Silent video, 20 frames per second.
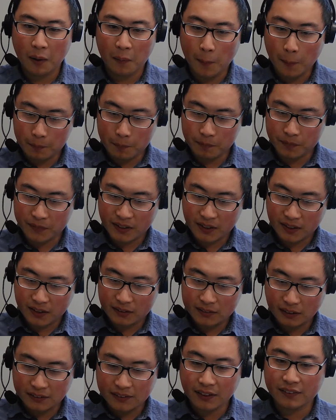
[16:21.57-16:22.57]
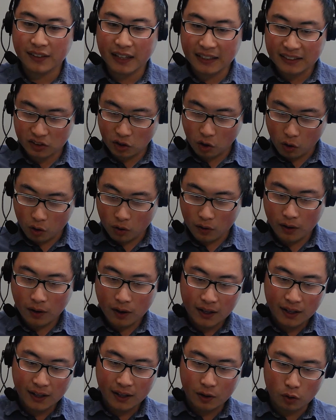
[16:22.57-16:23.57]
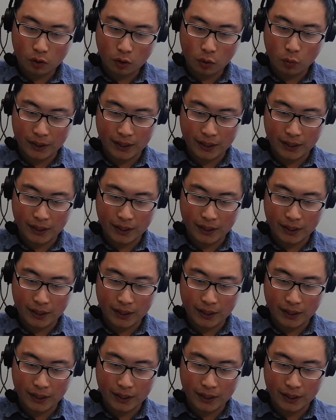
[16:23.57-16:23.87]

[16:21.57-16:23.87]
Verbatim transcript: Um, I think that's all uh,